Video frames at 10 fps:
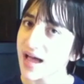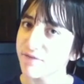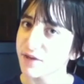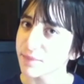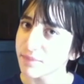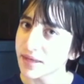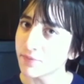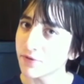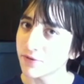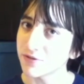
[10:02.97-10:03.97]
laughing at
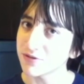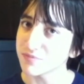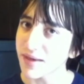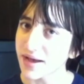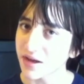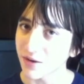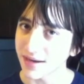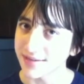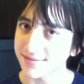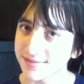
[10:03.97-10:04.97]
people who use Mac
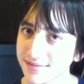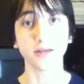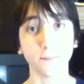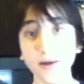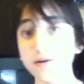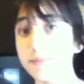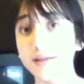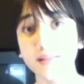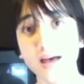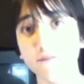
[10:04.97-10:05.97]
OS, you better
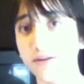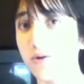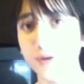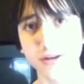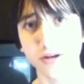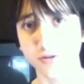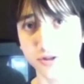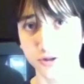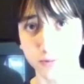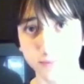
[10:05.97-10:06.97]
be laughing at Windows
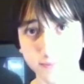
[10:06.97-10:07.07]
too.